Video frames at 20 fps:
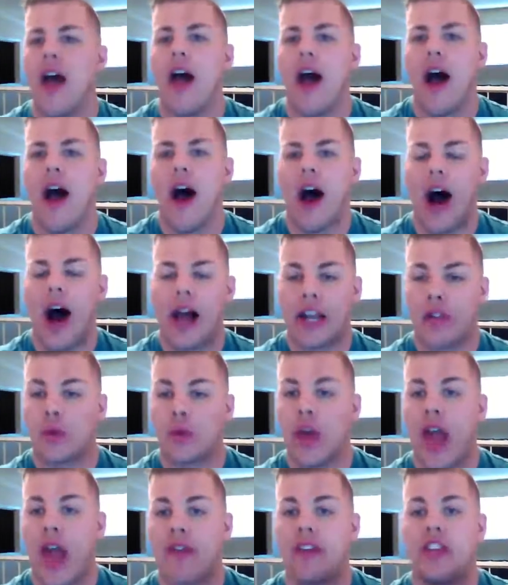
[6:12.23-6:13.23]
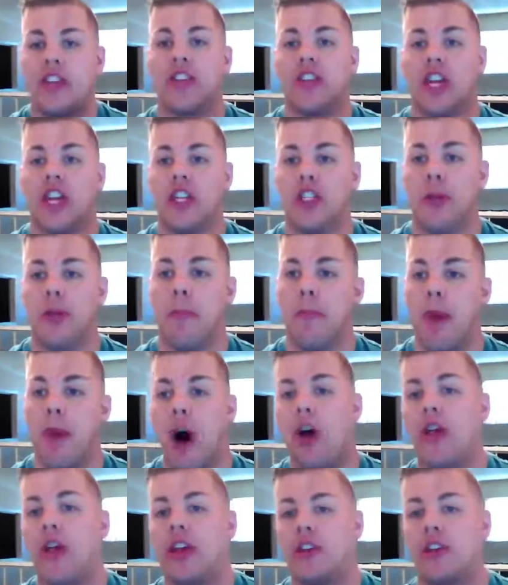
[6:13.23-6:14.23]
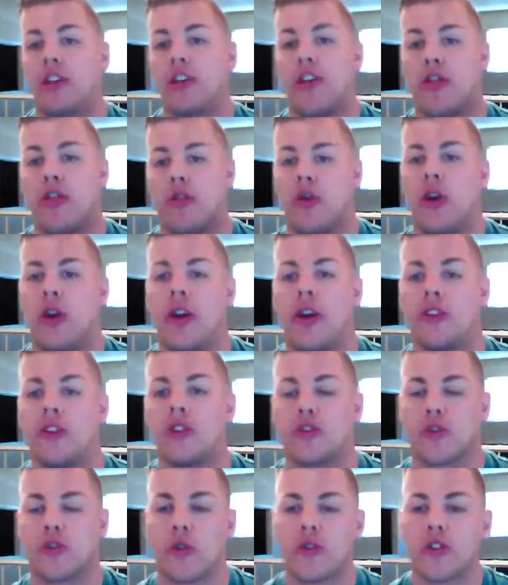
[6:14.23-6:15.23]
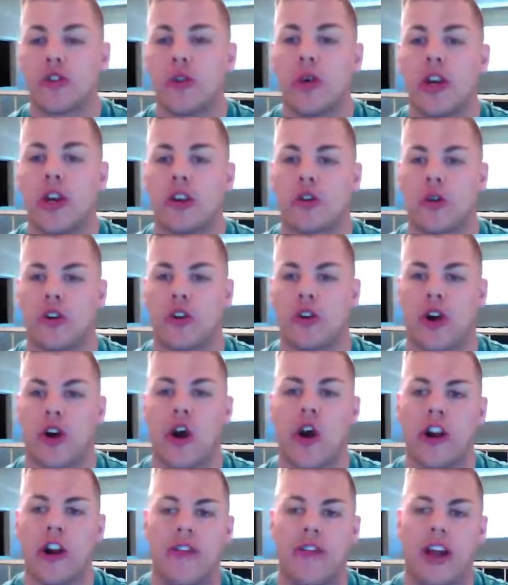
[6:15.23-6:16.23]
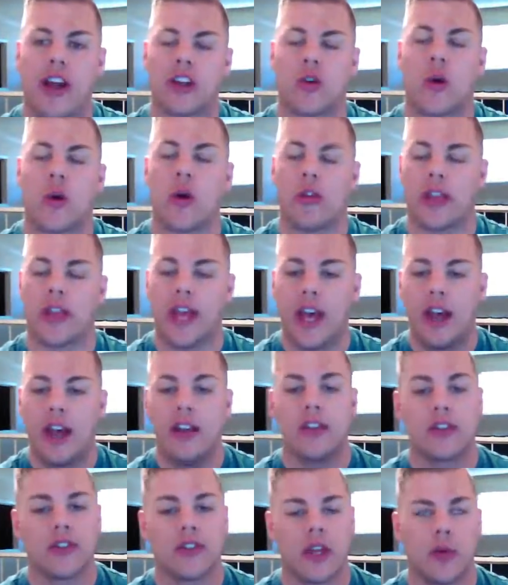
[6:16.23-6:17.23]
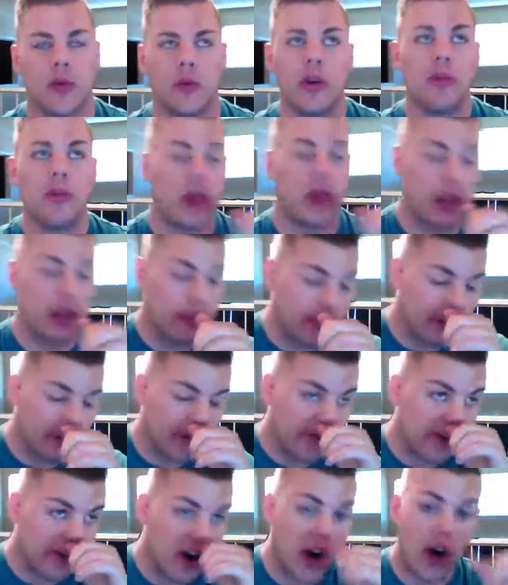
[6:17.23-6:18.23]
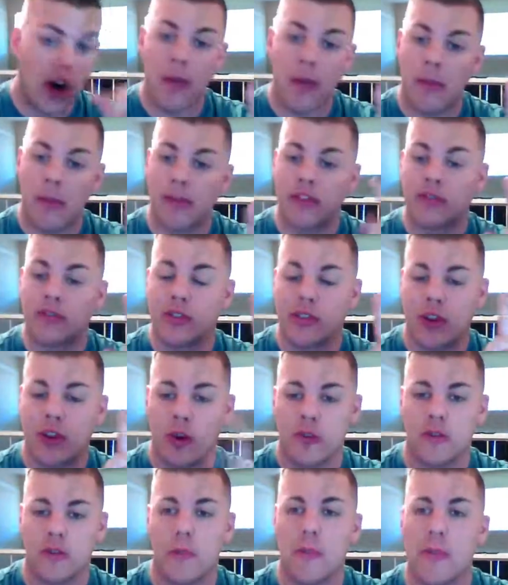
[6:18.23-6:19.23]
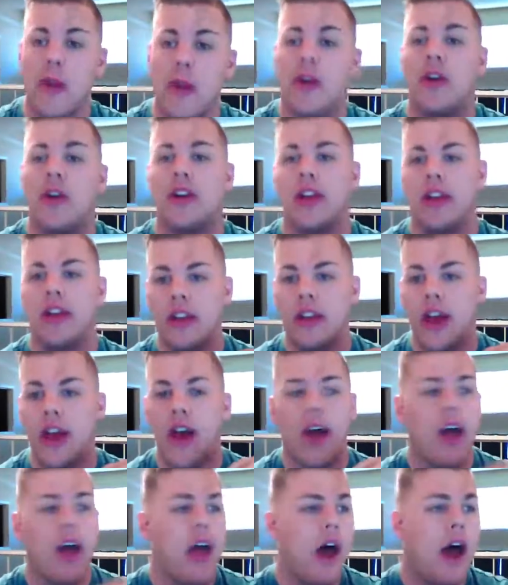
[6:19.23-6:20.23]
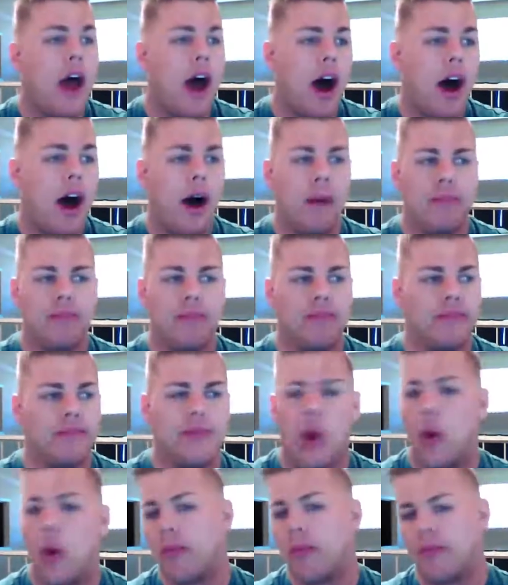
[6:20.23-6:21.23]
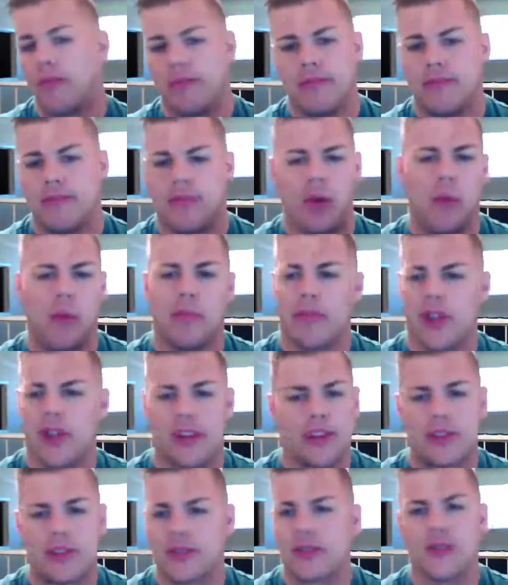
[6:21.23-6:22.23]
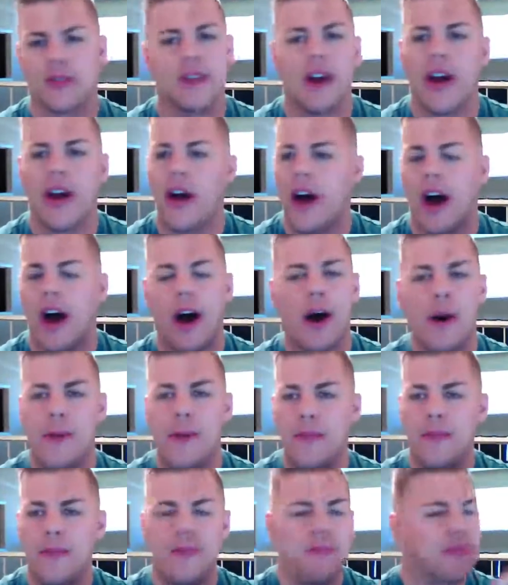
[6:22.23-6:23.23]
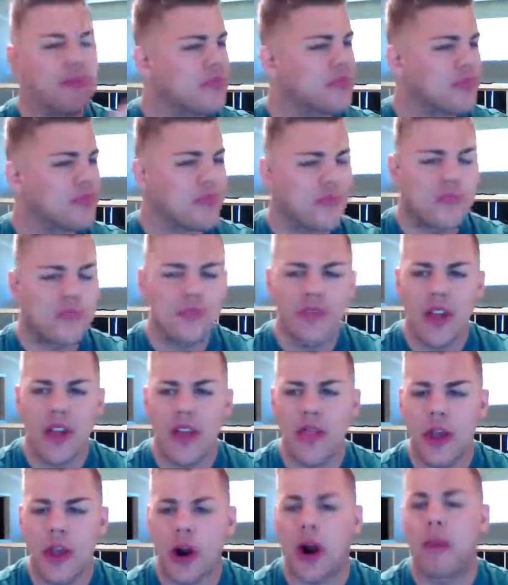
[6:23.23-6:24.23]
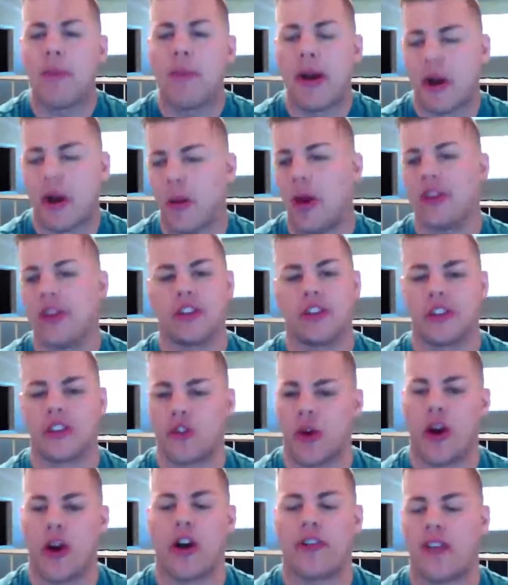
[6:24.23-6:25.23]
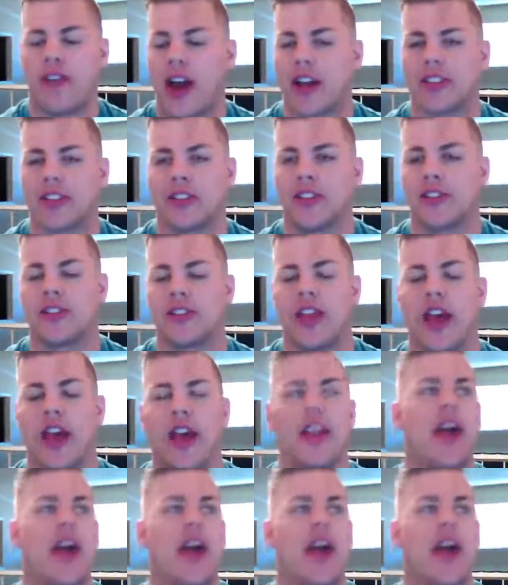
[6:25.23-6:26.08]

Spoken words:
Next one we have is Demolish, 3 and red sorcery, destroy target artifact or land. This is a reprint from, I believe, Scars of Mirrodin. Don't play this. There are better ways to destroy artifacts in this set.